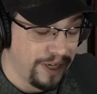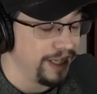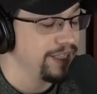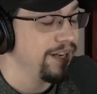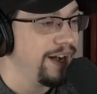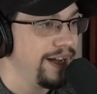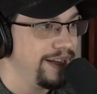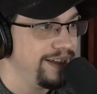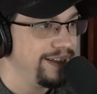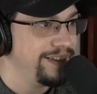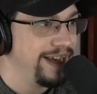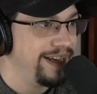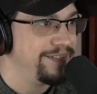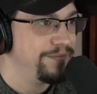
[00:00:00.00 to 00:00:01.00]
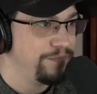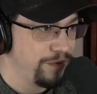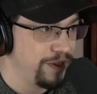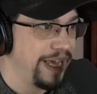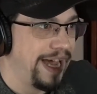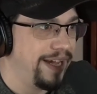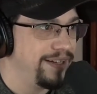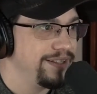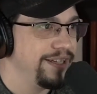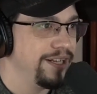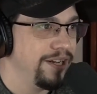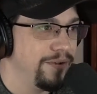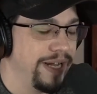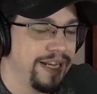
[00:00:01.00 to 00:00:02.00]
God in that, for that, you
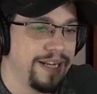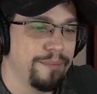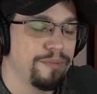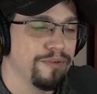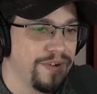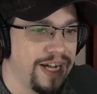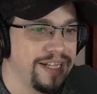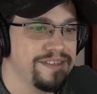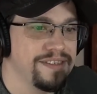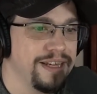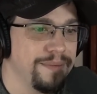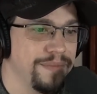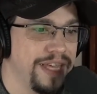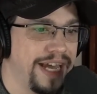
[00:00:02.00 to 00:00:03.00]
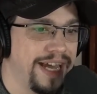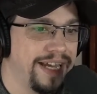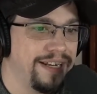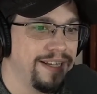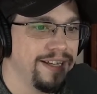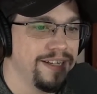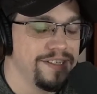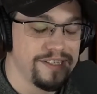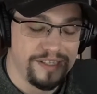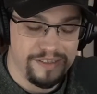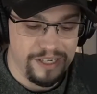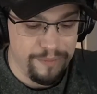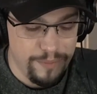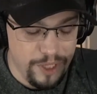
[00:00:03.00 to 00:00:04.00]
know, and it provides them that sense
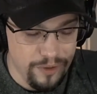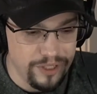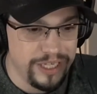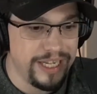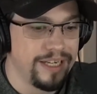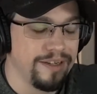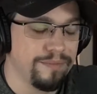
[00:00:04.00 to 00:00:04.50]
of community, and it